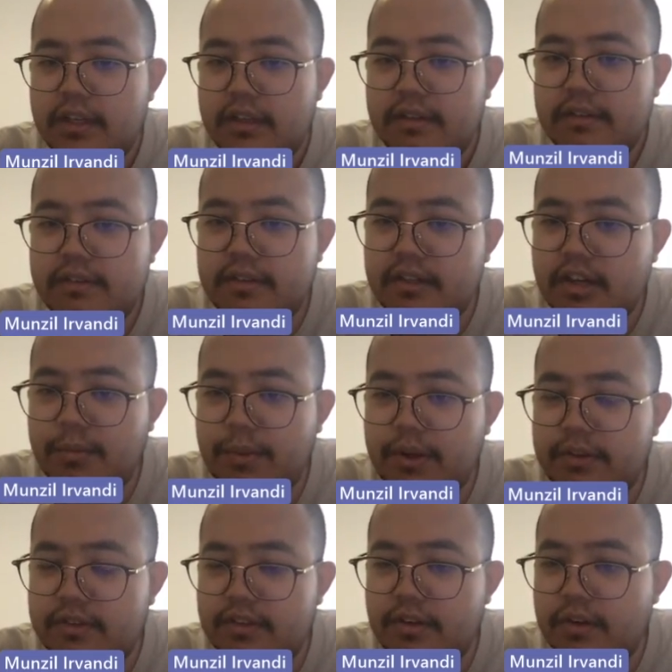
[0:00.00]

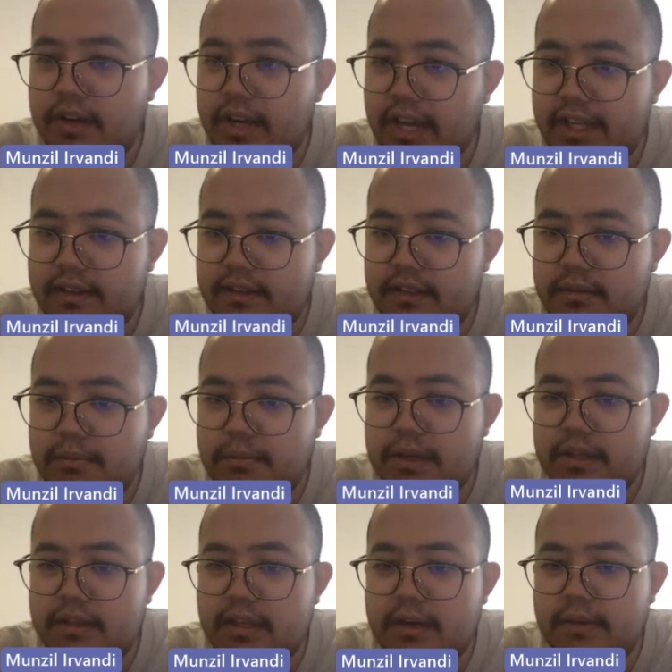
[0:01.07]
0.019,
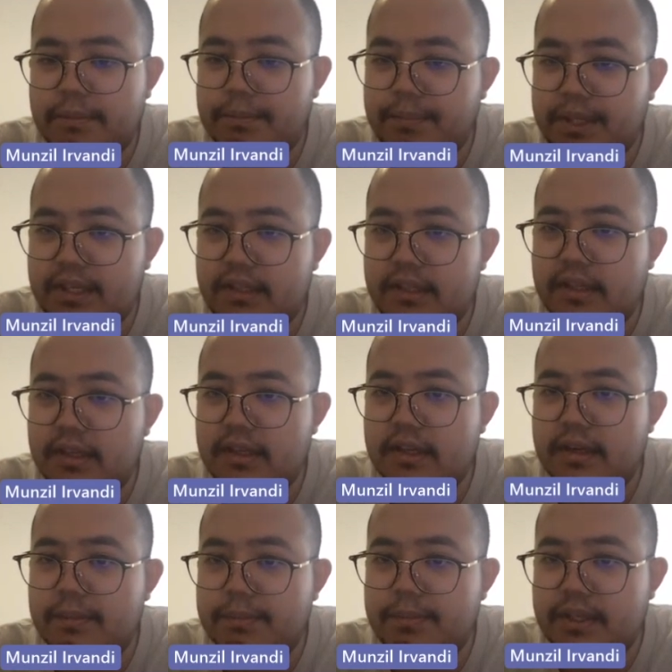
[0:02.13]
but their P
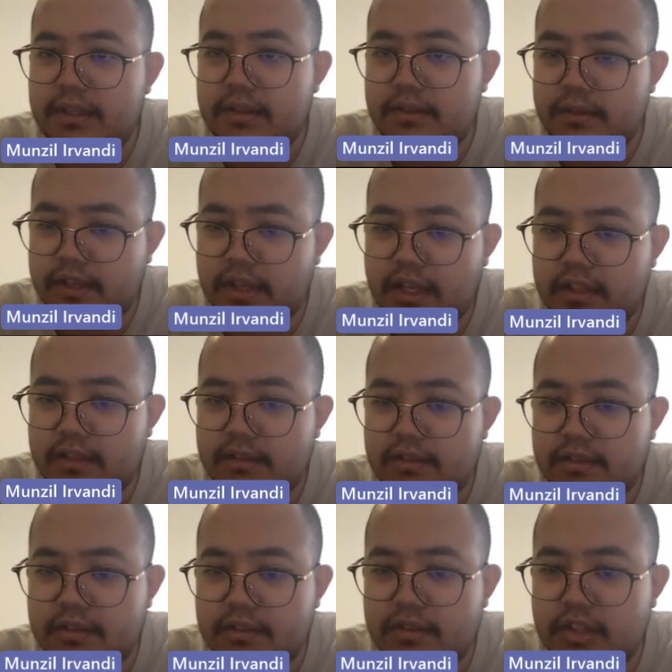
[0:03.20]
to tail
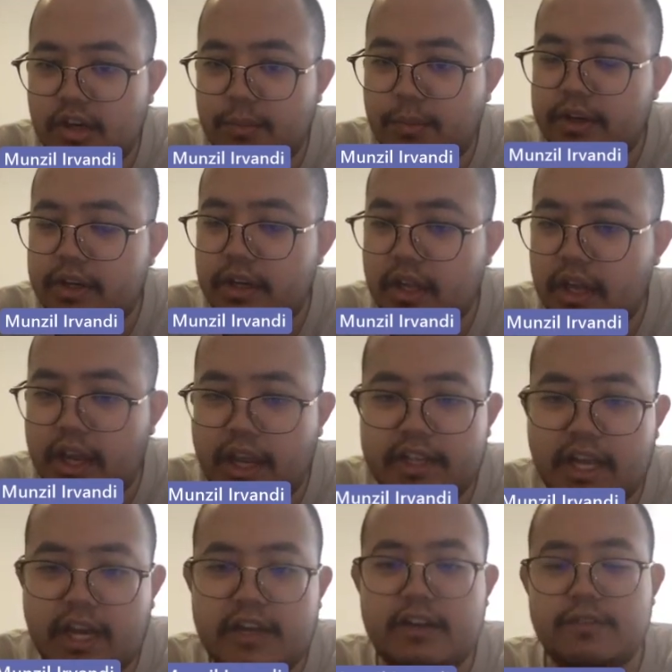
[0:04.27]
is
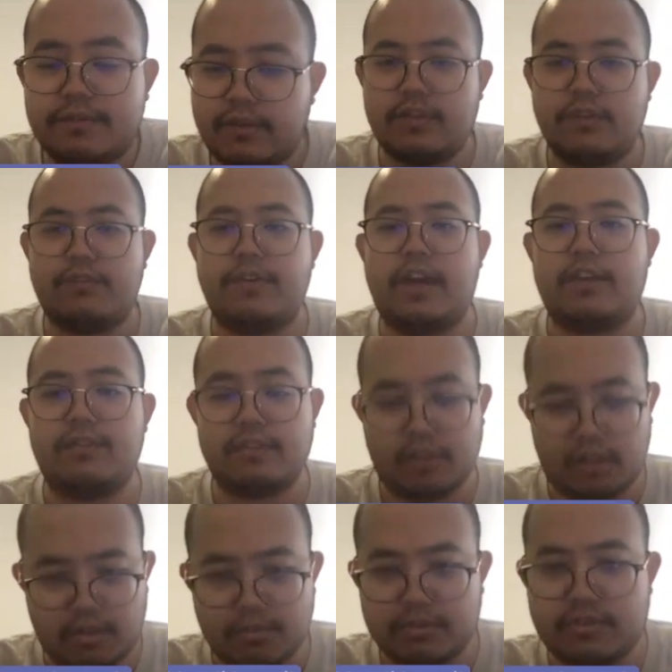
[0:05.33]
0.855,
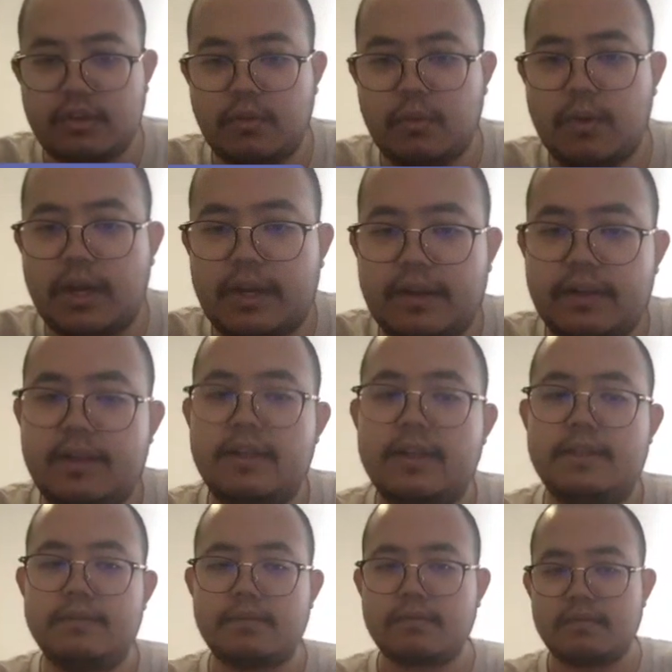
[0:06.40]
almost near 1.
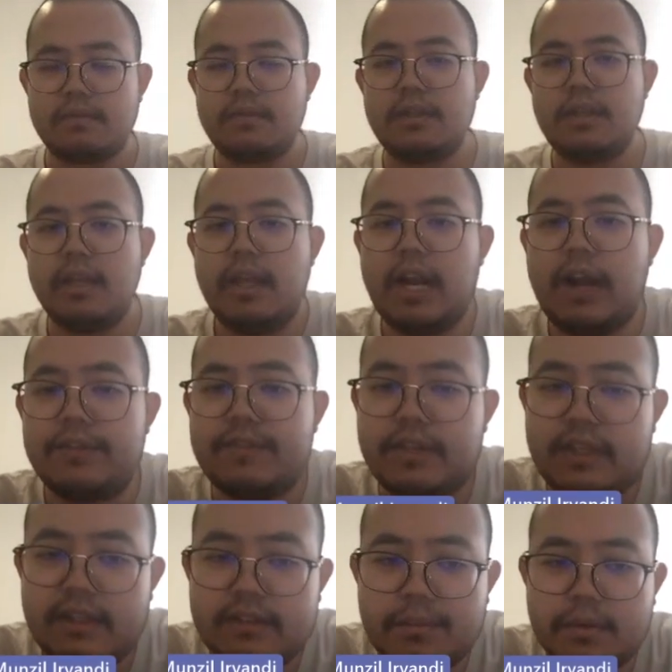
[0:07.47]
And after
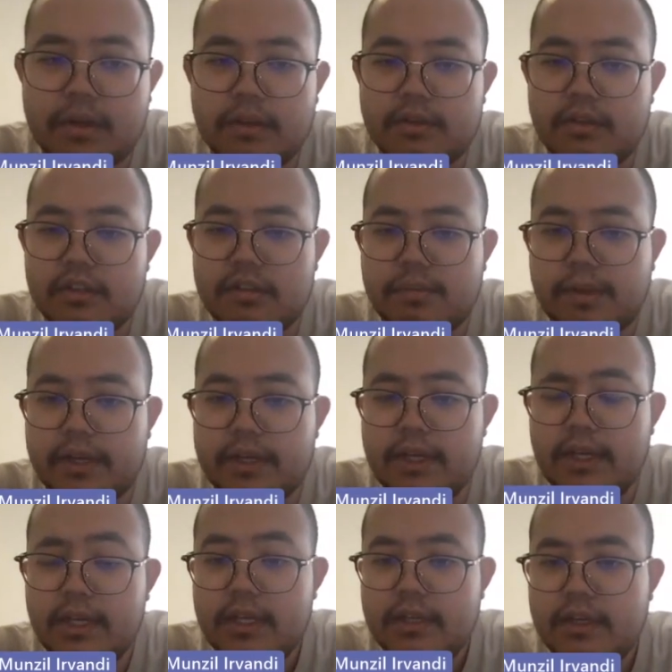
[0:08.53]
this, I'm going to explain
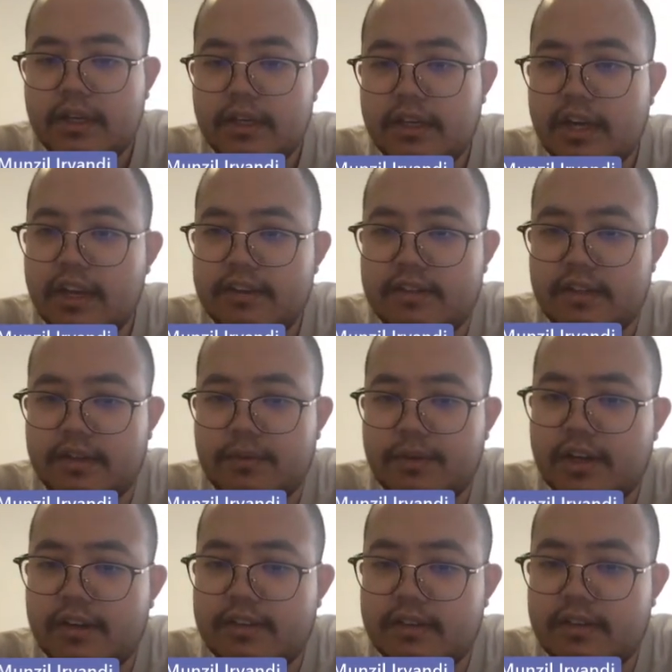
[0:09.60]
regression.
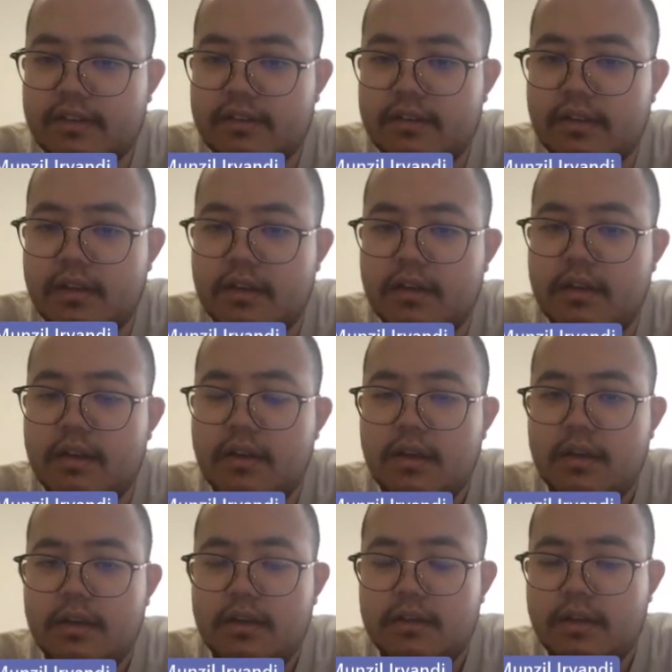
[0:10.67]
Regression is a
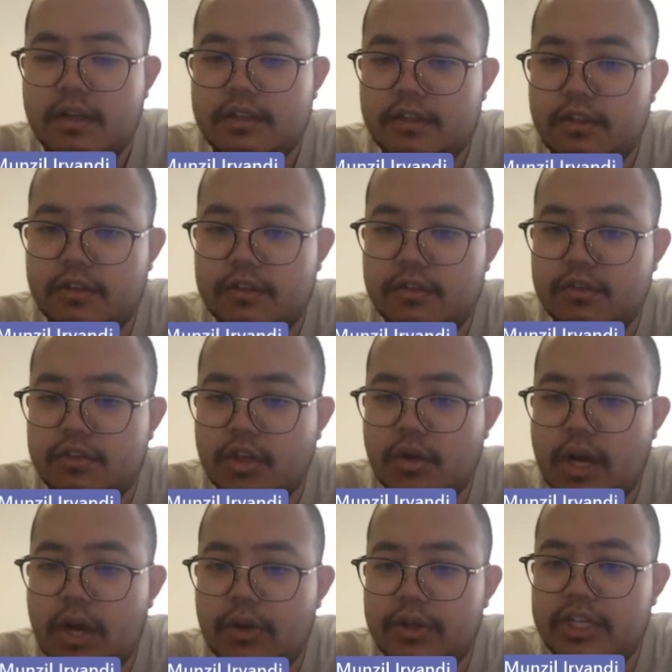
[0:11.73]
tool to show
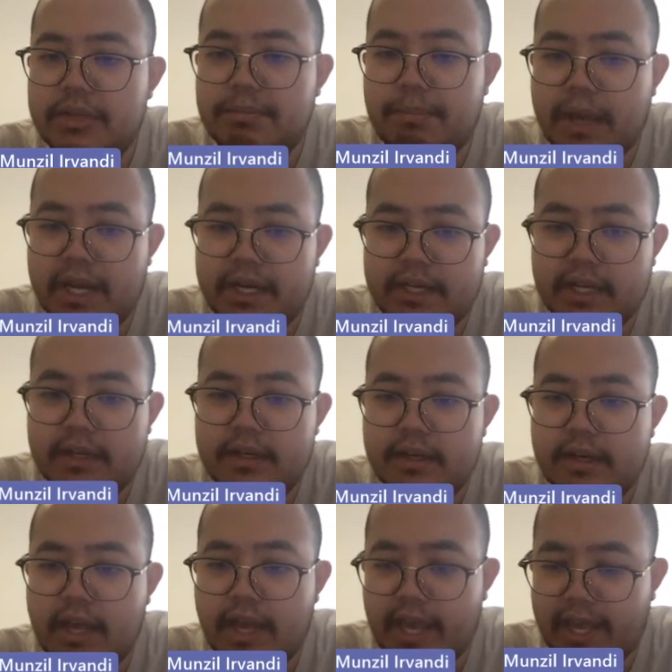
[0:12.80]
how
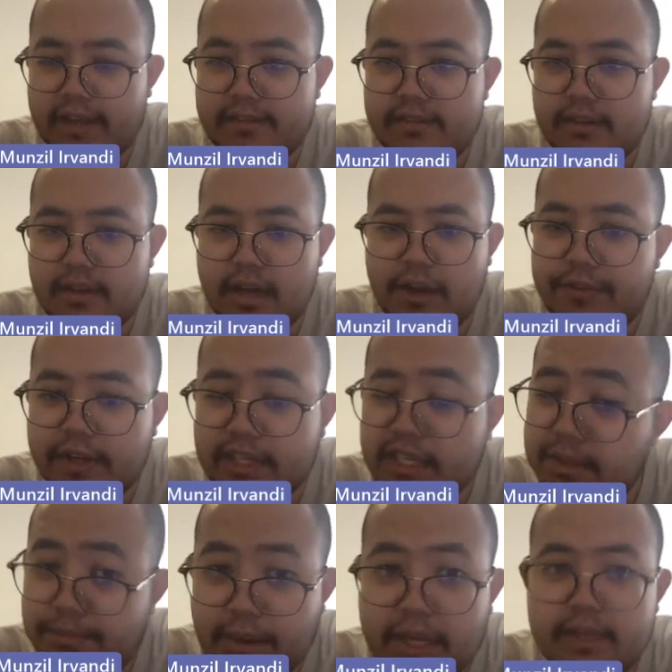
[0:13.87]
independent X affect
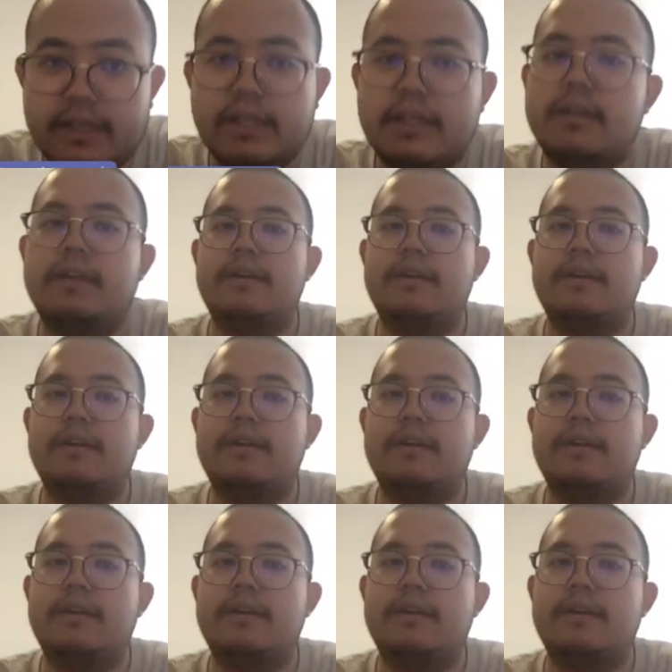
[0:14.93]
dependent.